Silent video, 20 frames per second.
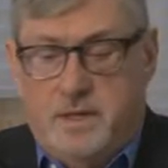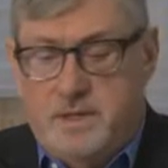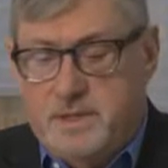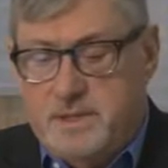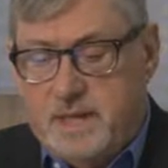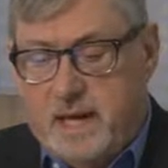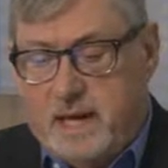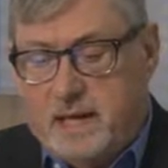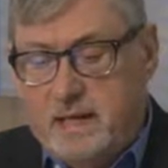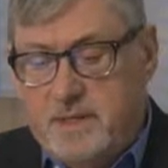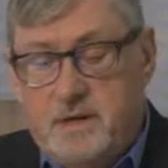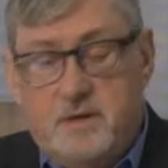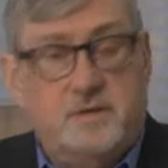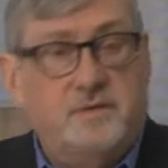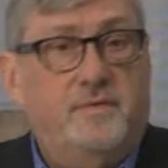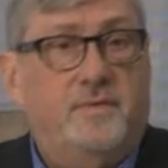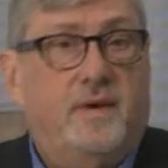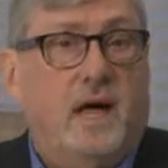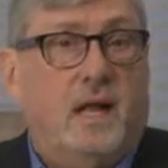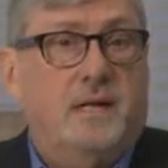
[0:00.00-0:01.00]
Second,
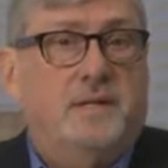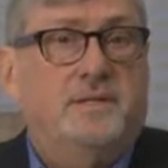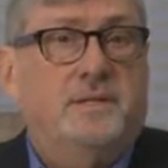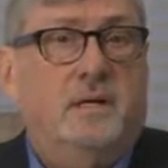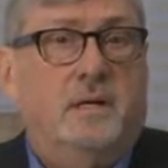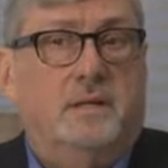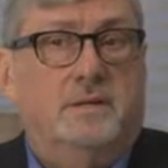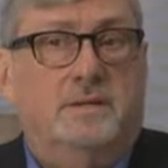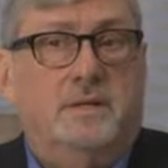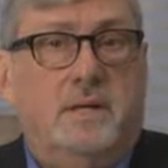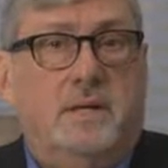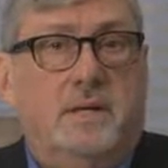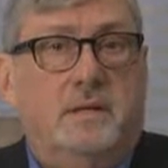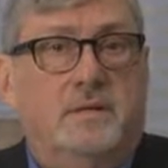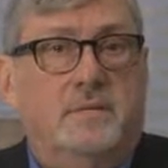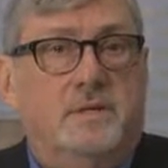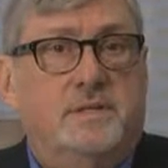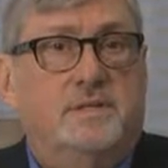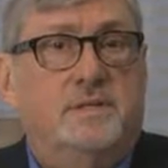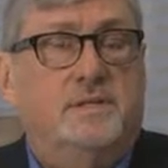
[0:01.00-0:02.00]
there's volatility.
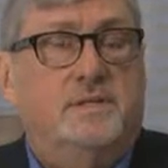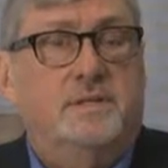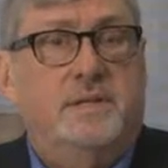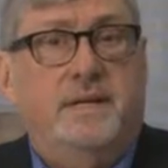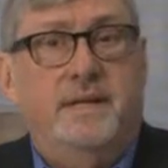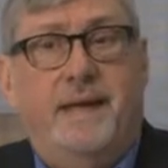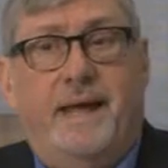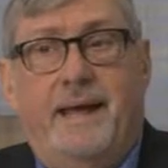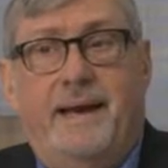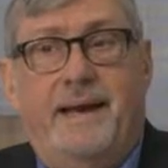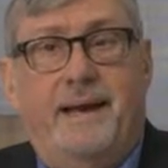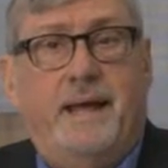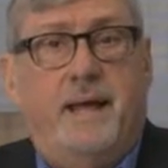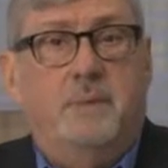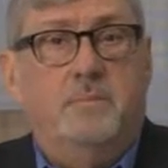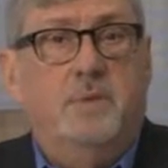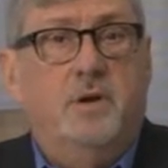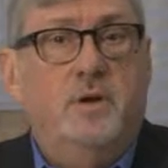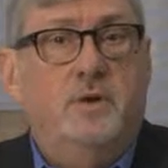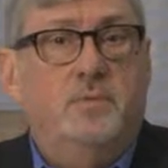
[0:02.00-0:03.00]
This is the
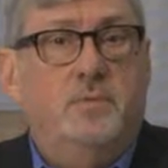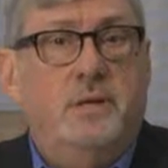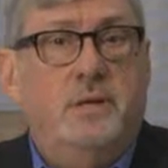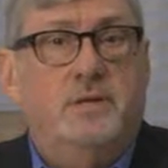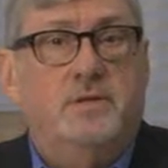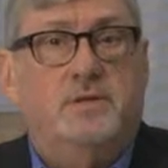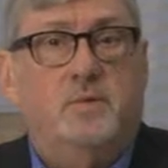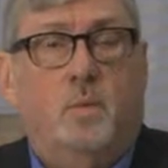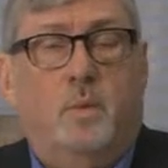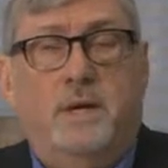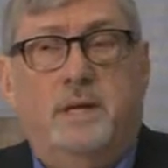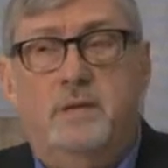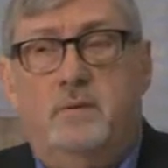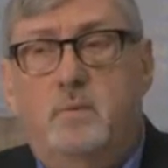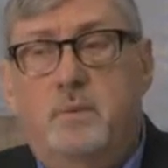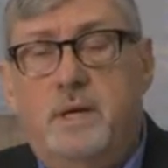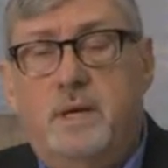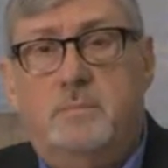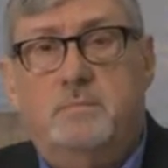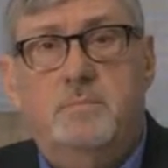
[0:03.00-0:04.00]
day-to-day movements,
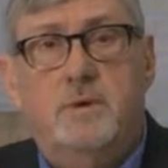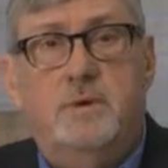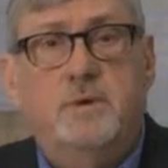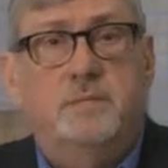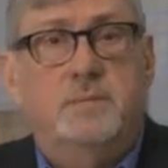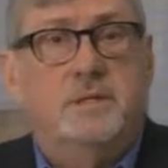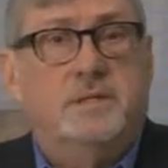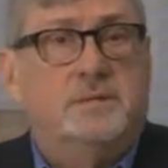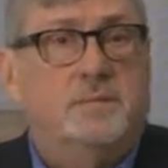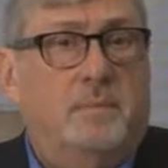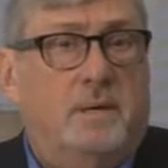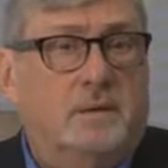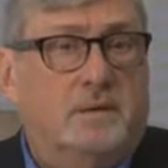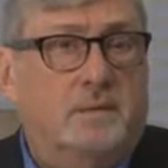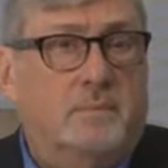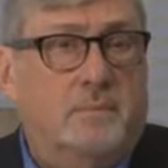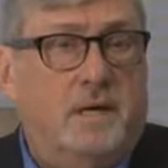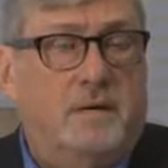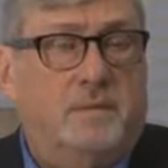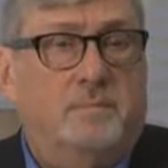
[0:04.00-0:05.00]
week-to-week movements,
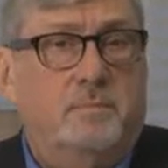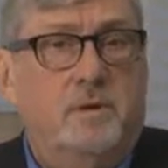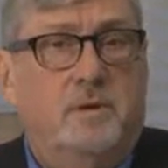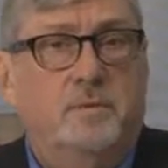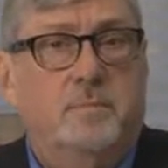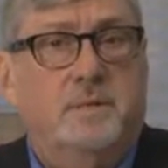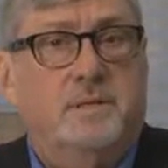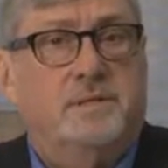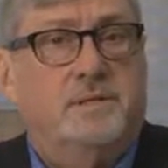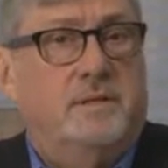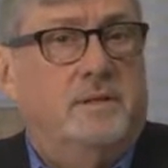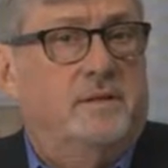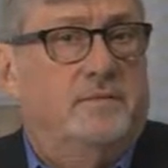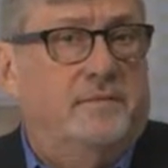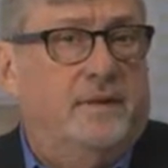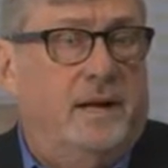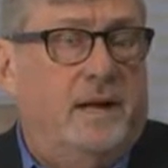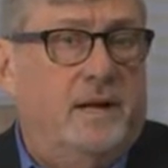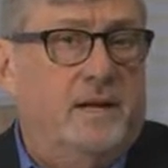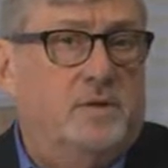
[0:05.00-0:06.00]
month-to-month movements in the
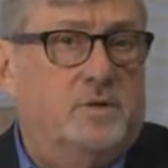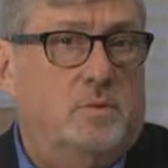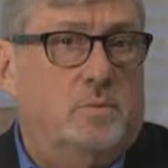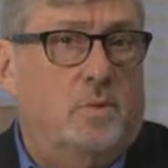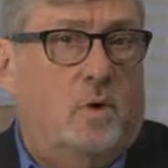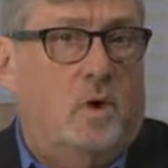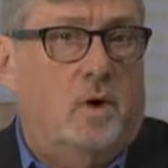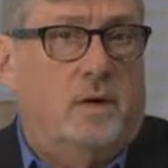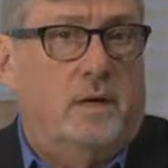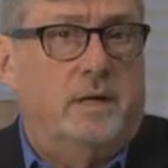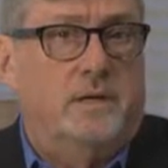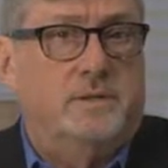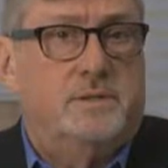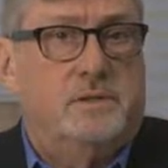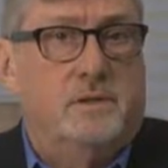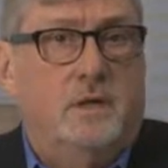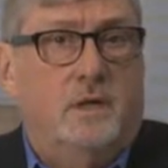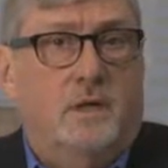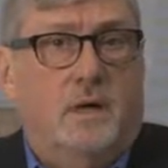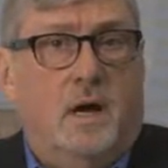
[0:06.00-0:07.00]
financial
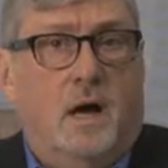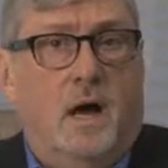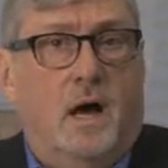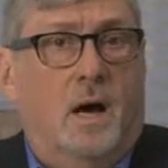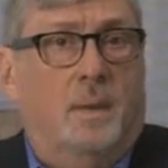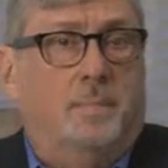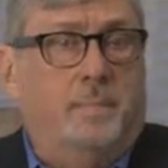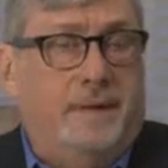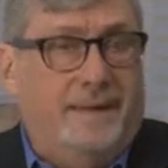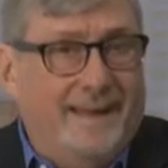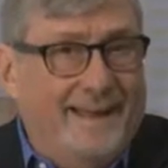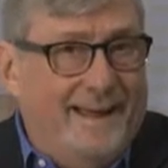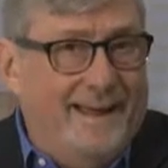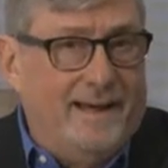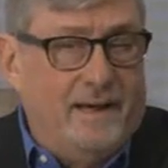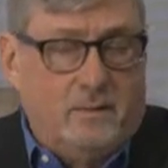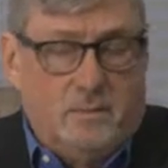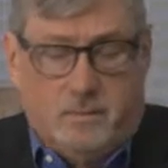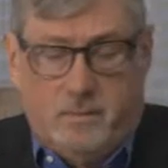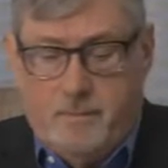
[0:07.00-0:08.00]
markets, up and
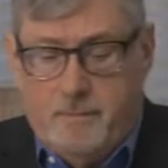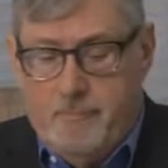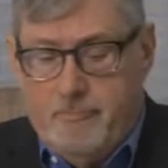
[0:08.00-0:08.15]
down.